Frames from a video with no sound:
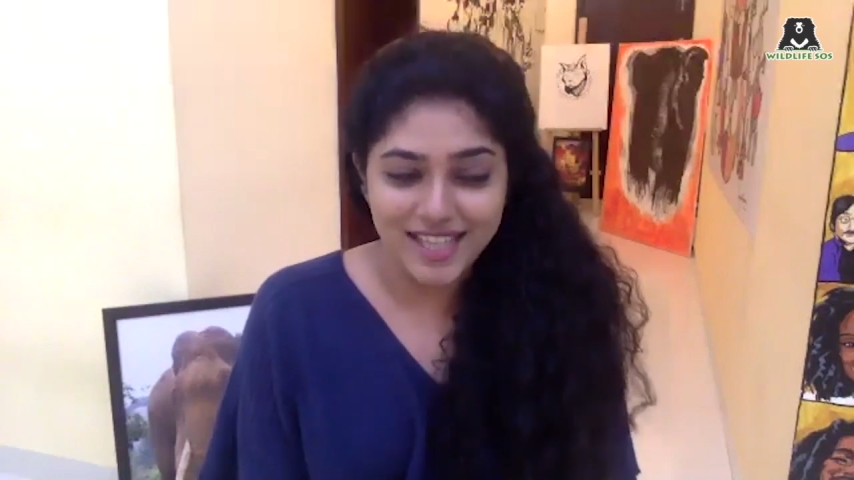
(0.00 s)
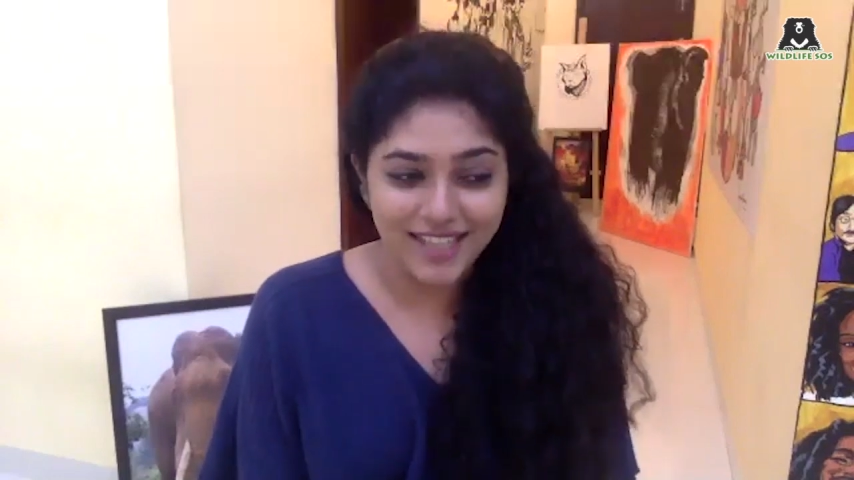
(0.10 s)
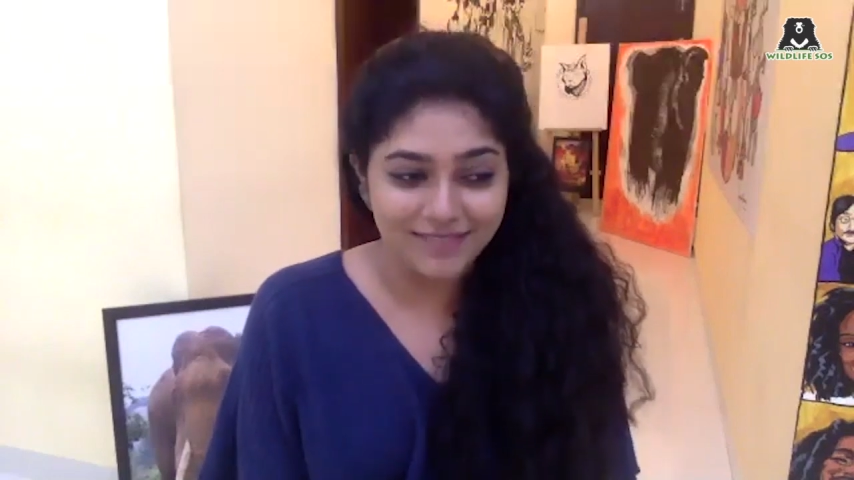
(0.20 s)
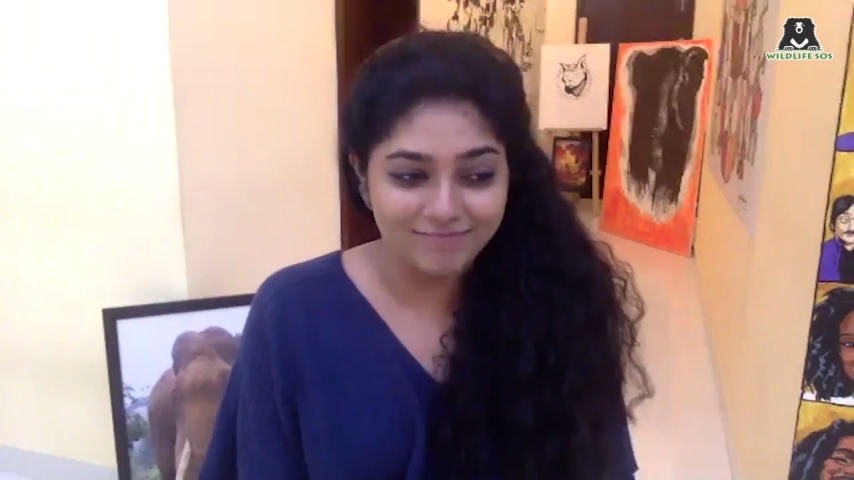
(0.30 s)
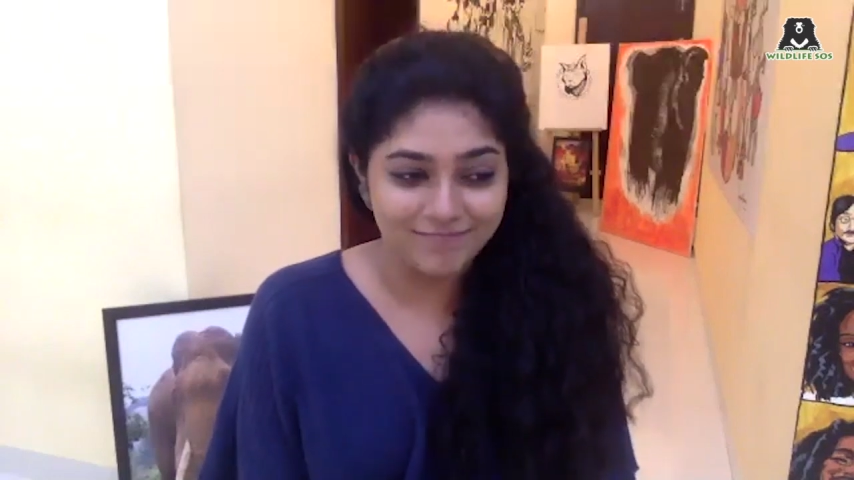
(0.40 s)

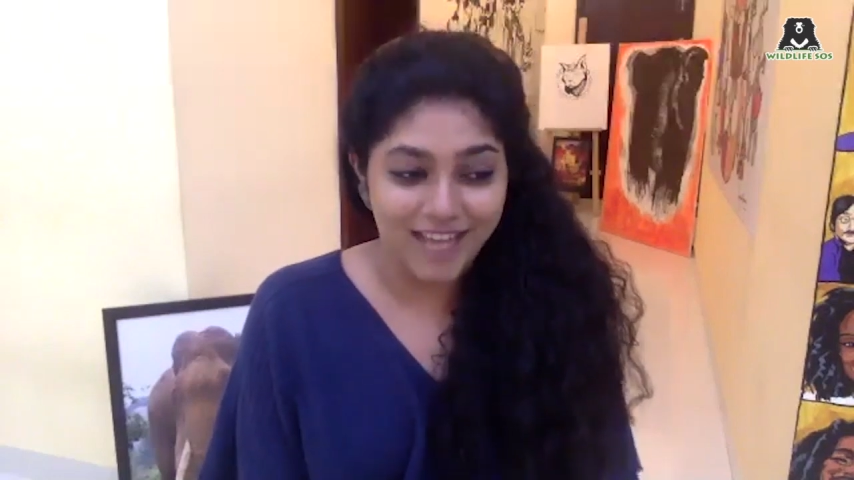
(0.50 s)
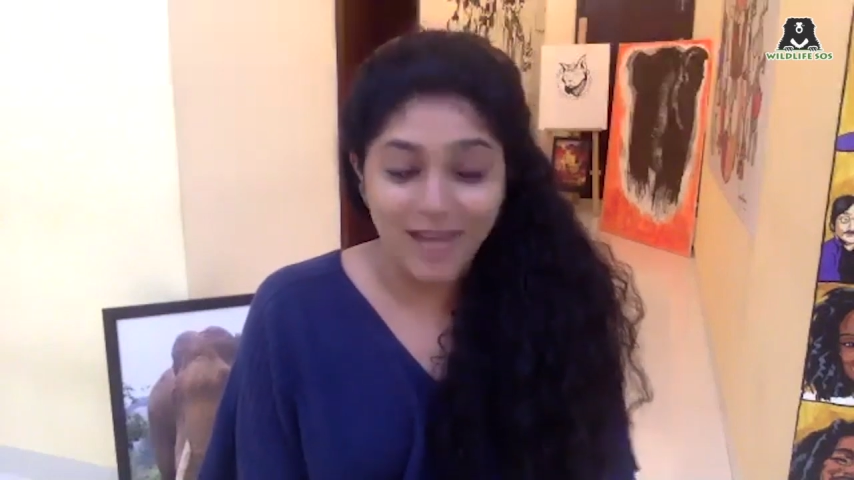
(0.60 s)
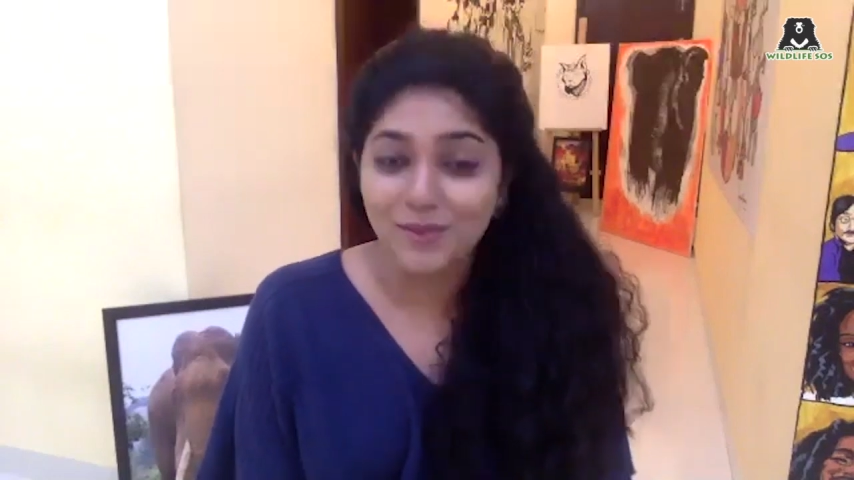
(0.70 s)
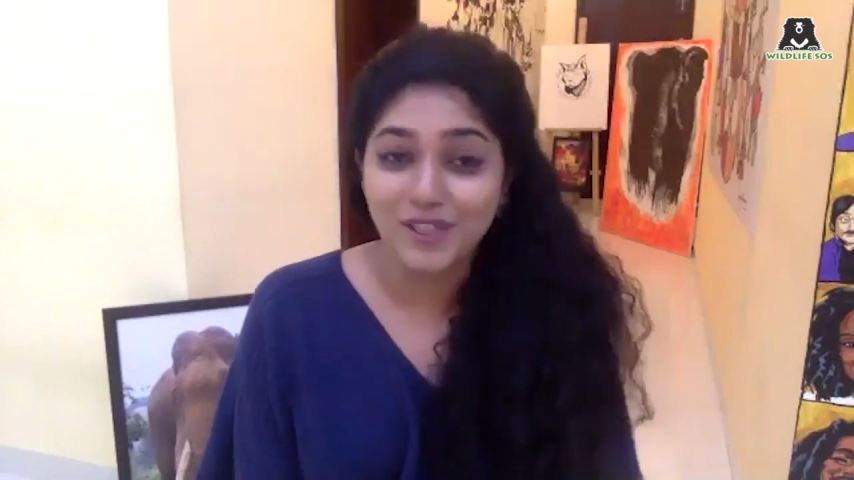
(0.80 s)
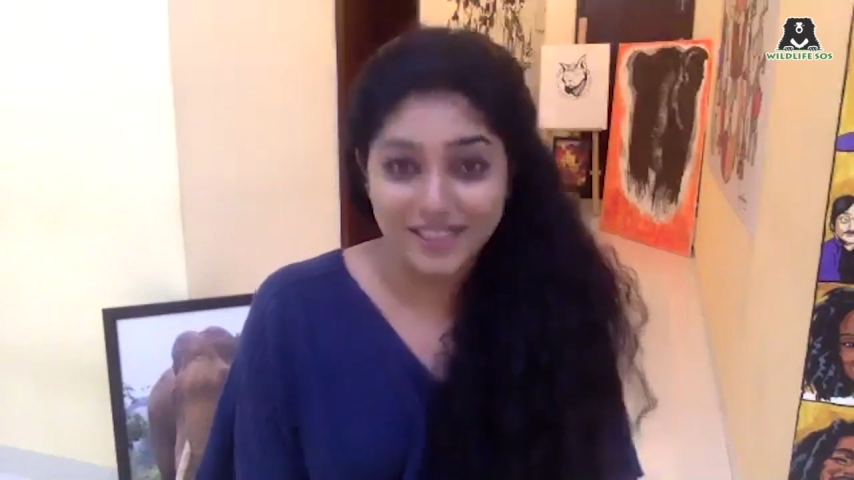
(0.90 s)
And
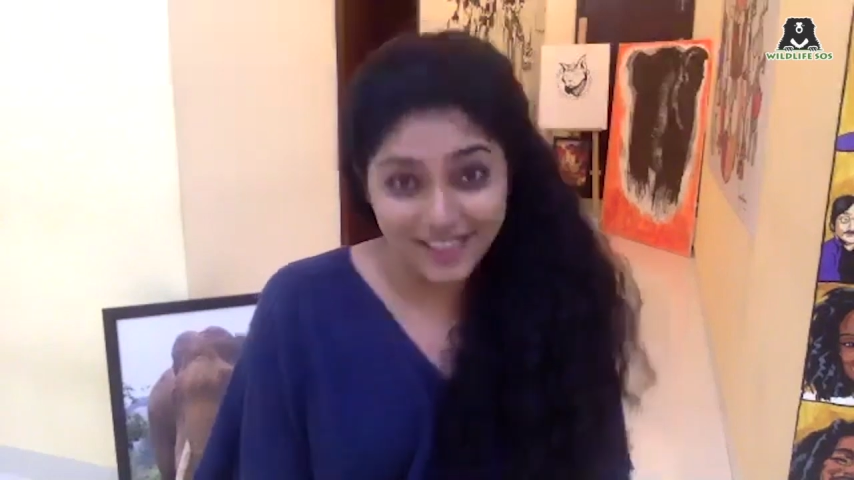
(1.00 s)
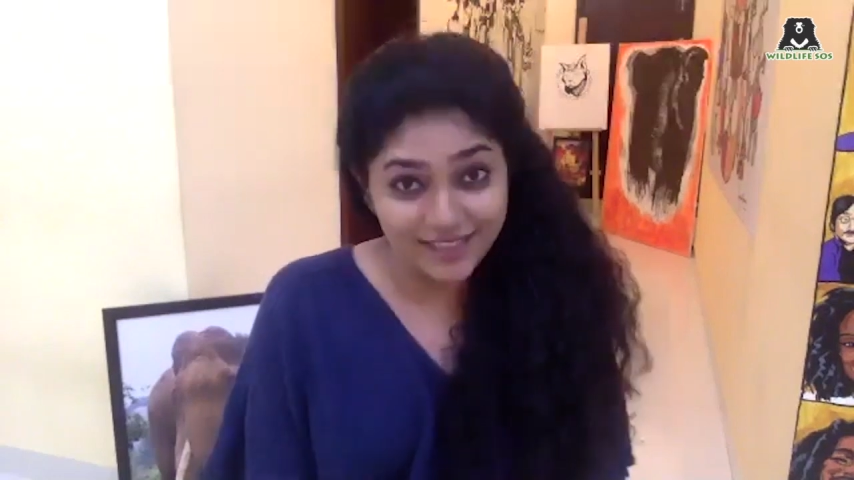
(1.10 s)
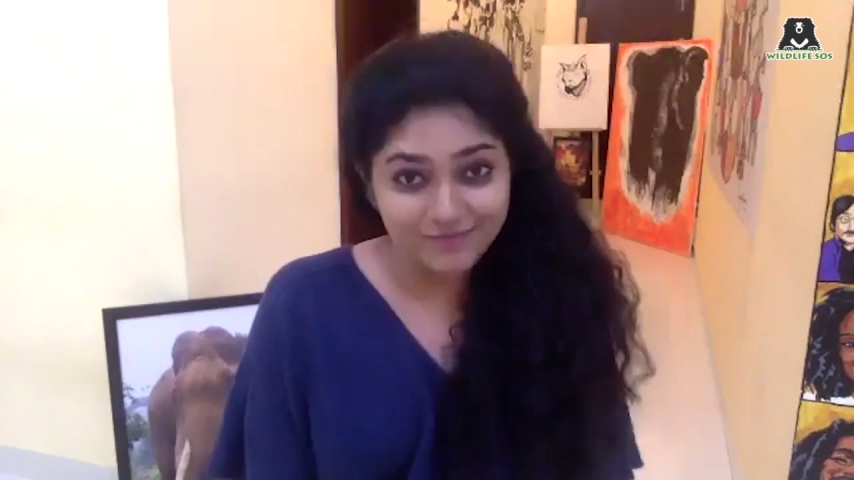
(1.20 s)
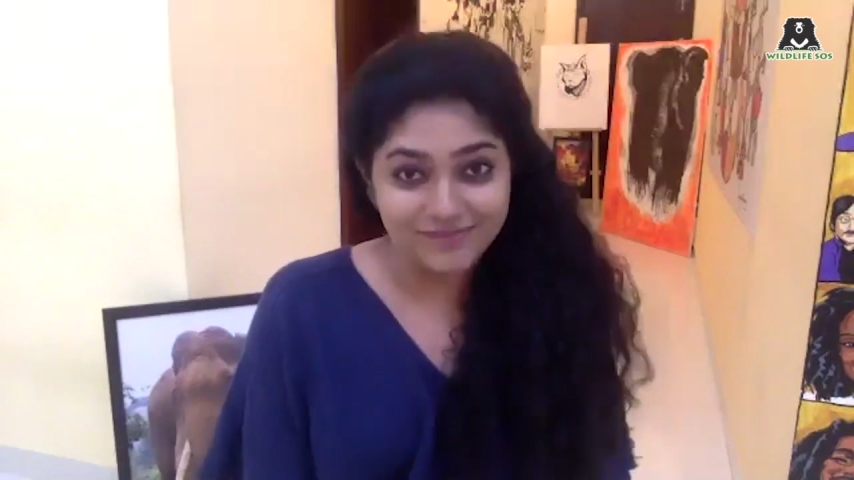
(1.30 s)
I'm doing great.